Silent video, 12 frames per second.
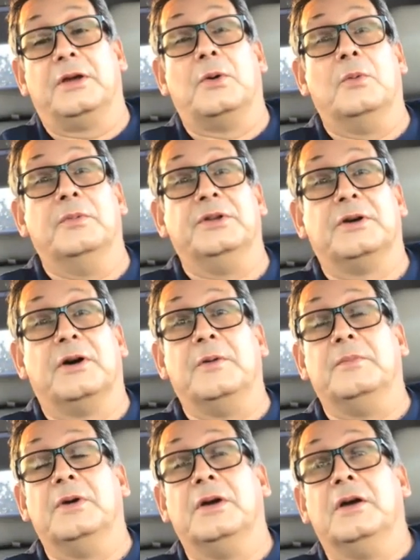home in
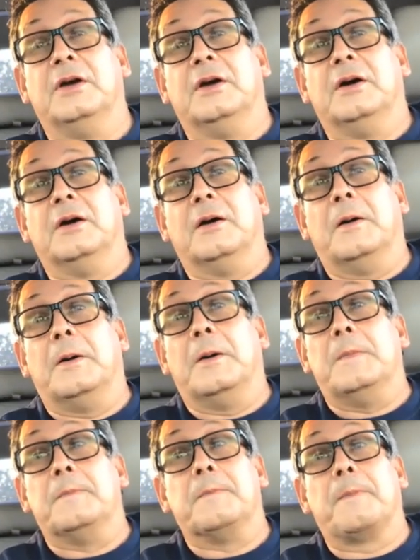time. Um,